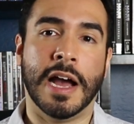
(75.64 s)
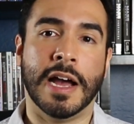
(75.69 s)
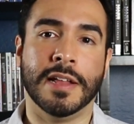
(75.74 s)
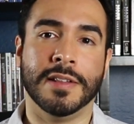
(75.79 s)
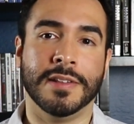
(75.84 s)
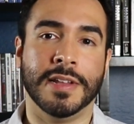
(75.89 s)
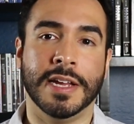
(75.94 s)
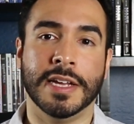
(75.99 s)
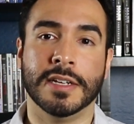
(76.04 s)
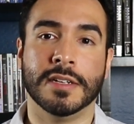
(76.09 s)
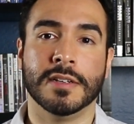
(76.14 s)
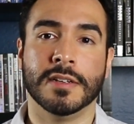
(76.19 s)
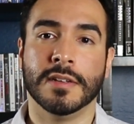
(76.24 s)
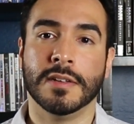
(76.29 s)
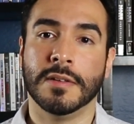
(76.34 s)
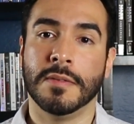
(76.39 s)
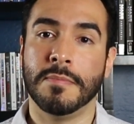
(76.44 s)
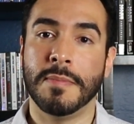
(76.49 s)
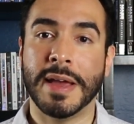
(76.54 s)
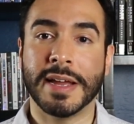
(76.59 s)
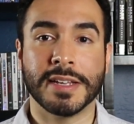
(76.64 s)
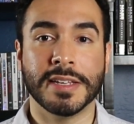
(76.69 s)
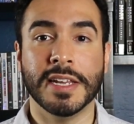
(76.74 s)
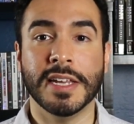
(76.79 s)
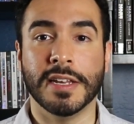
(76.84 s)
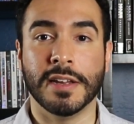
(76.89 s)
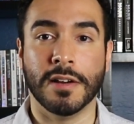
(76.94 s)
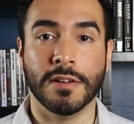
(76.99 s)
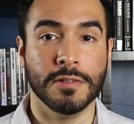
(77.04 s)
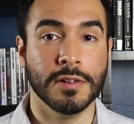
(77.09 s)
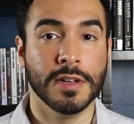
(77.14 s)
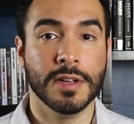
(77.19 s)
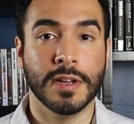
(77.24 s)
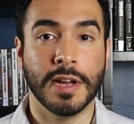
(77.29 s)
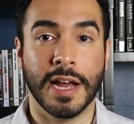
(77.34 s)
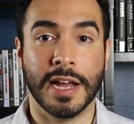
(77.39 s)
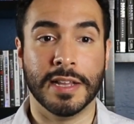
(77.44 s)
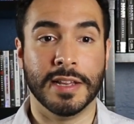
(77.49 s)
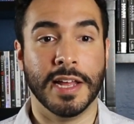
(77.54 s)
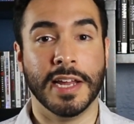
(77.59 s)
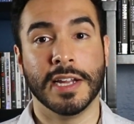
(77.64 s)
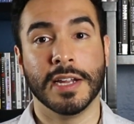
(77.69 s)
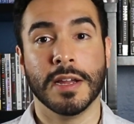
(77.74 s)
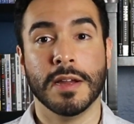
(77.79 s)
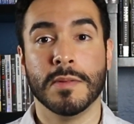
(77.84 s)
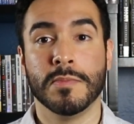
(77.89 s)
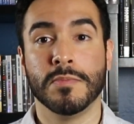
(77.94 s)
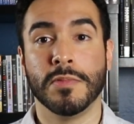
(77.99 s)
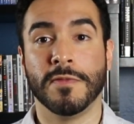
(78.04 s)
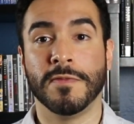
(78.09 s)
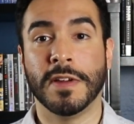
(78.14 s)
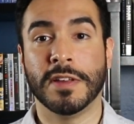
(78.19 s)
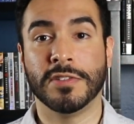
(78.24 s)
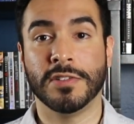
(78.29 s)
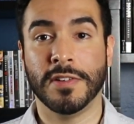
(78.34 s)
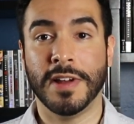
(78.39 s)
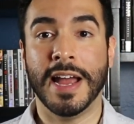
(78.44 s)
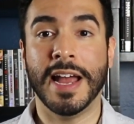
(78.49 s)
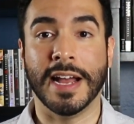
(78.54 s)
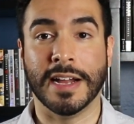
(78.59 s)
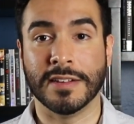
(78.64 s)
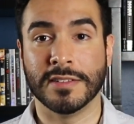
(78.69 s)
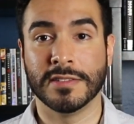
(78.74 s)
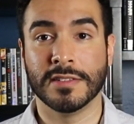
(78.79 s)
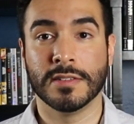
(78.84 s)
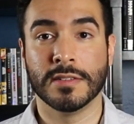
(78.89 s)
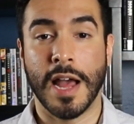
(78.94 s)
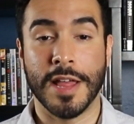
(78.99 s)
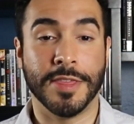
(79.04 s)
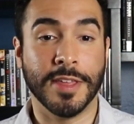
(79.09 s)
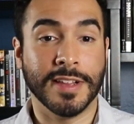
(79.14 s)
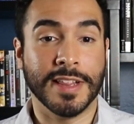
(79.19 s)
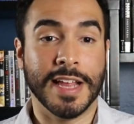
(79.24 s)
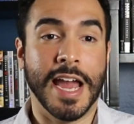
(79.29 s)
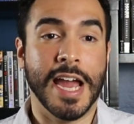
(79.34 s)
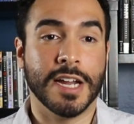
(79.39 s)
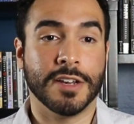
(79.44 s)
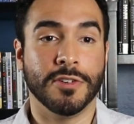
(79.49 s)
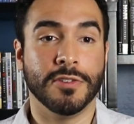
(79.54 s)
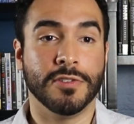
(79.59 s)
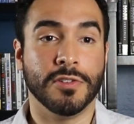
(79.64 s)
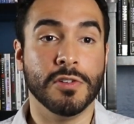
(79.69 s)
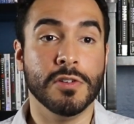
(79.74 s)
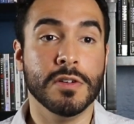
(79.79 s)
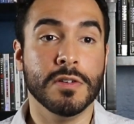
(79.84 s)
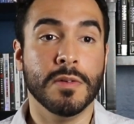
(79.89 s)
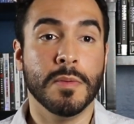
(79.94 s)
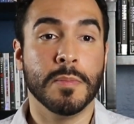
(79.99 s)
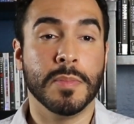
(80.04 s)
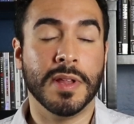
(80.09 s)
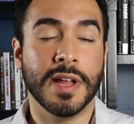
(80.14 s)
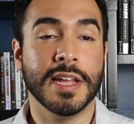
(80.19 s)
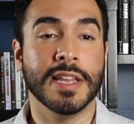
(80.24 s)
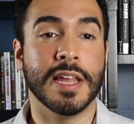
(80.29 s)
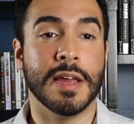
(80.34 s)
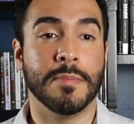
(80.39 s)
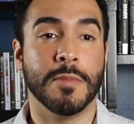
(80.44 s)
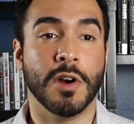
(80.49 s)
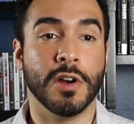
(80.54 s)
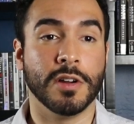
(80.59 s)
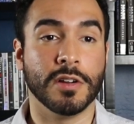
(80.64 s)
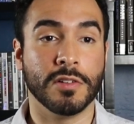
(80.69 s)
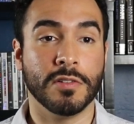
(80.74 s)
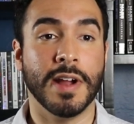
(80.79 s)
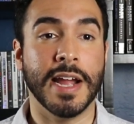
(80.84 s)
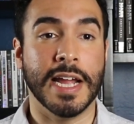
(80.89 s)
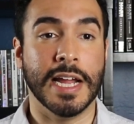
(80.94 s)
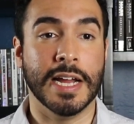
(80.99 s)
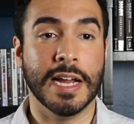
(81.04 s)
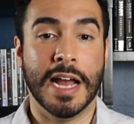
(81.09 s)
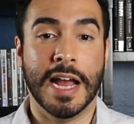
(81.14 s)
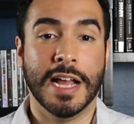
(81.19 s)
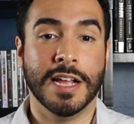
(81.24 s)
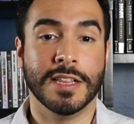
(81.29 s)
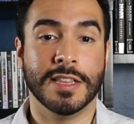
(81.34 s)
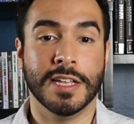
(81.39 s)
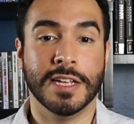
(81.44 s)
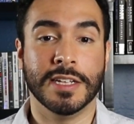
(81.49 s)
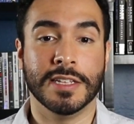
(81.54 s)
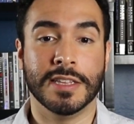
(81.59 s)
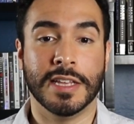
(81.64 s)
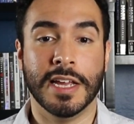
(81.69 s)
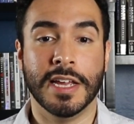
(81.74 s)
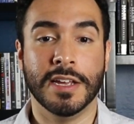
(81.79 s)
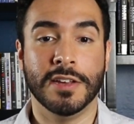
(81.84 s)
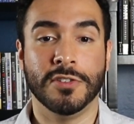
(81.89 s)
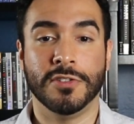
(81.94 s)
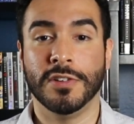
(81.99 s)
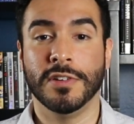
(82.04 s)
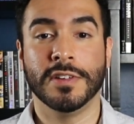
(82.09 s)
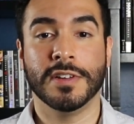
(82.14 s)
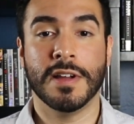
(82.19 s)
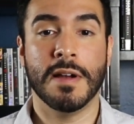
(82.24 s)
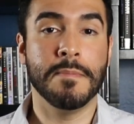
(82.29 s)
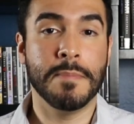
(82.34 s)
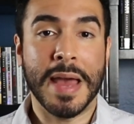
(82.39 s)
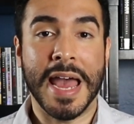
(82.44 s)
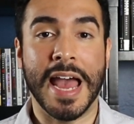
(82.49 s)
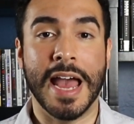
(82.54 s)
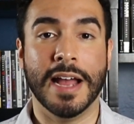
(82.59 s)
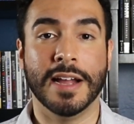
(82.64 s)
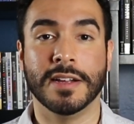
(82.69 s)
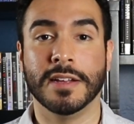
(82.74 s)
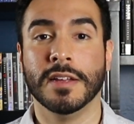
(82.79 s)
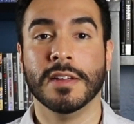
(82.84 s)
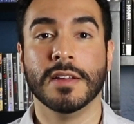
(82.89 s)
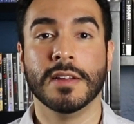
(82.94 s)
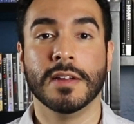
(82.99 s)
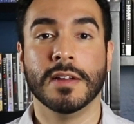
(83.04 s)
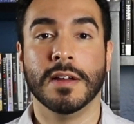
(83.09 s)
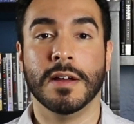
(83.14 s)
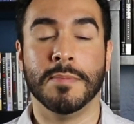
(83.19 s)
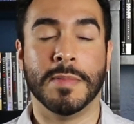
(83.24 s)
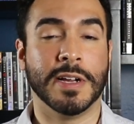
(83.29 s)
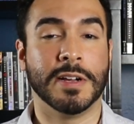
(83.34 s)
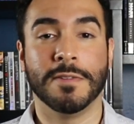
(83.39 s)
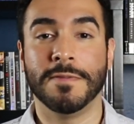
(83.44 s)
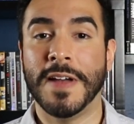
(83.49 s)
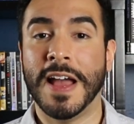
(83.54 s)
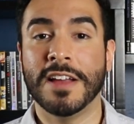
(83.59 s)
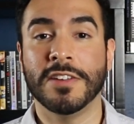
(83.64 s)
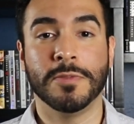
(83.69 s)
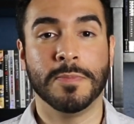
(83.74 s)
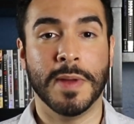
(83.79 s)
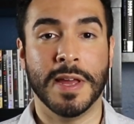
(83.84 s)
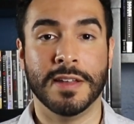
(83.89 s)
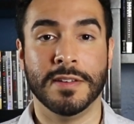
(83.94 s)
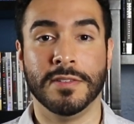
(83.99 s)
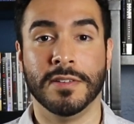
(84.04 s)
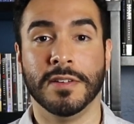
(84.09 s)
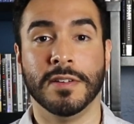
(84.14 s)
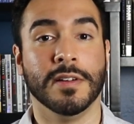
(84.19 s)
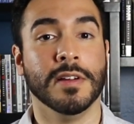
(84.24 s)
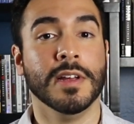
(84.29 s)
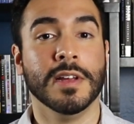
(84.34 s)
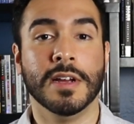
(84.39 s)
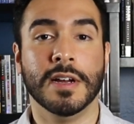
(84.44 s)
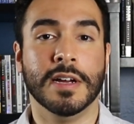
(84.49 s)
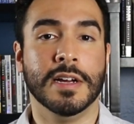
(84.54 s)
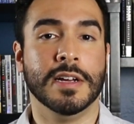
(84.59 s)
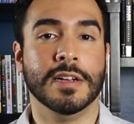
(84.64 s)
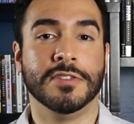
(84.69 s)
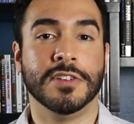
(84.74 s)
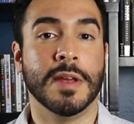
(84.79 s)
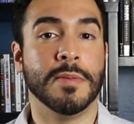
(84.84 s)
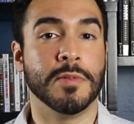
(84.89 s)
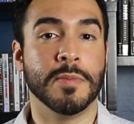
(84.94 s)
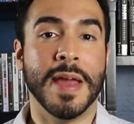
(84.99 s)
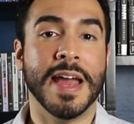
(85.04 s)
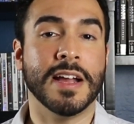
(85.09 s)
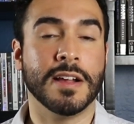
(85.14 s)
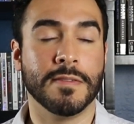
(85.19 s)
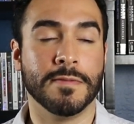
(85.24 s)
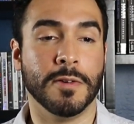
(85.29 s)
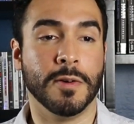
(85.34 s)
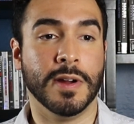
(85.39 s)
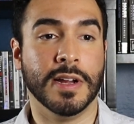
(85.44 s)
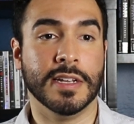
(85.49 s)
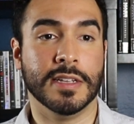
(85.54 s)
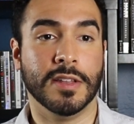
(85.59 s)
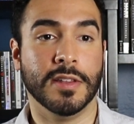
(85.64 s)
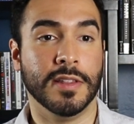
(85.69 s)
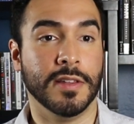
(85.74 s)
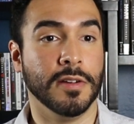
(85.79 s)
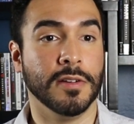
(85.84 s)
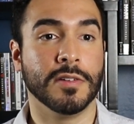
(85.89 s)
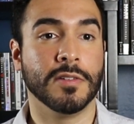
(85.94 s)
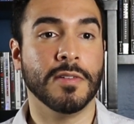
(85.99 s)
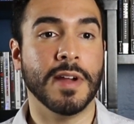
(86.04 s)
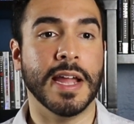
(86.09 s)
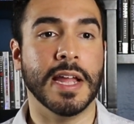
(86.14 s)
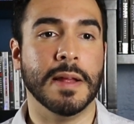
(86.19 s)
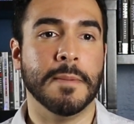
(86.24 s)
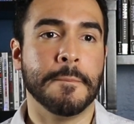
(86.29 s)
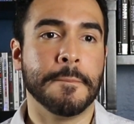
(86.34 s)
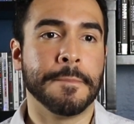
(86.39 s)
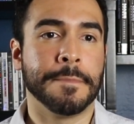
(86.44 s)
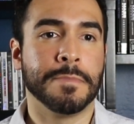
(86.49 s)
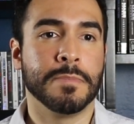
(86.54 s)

I like Magneto. I like Professor X. I think the actors who play them are great. I think they should come back. Michael Fassbender, James McAvoy, they're great.